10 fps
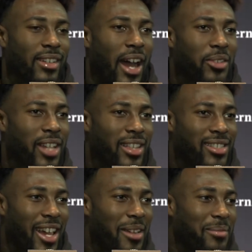I would say the
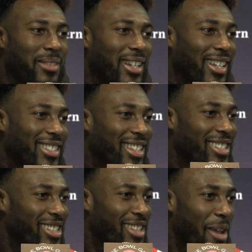same. He's
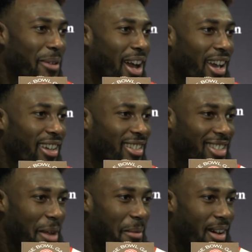the same guy,
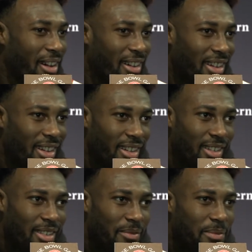same
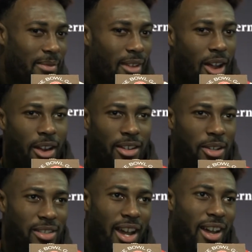
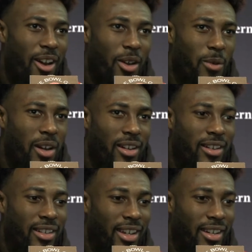hard-nosed guy, hard
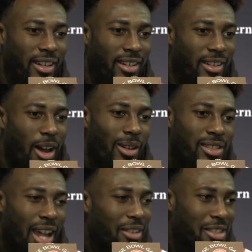worker, and
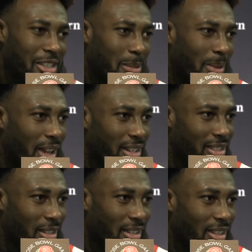always challenges his players
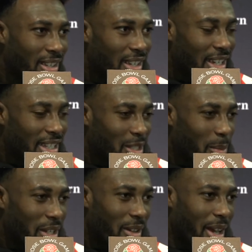to
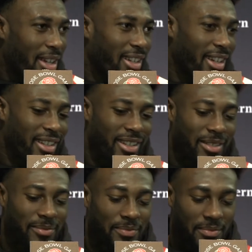be great. And
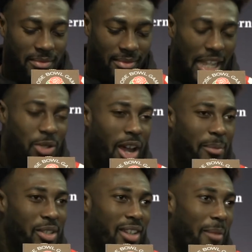that's what I
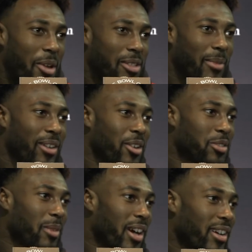appreciate most about
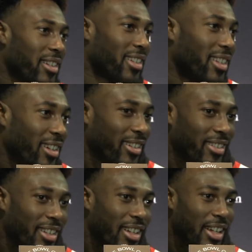Coach Meyer. And
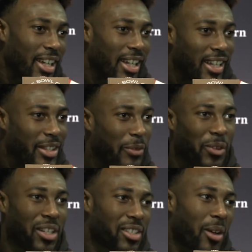the
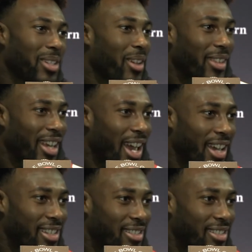foot is always on the gas.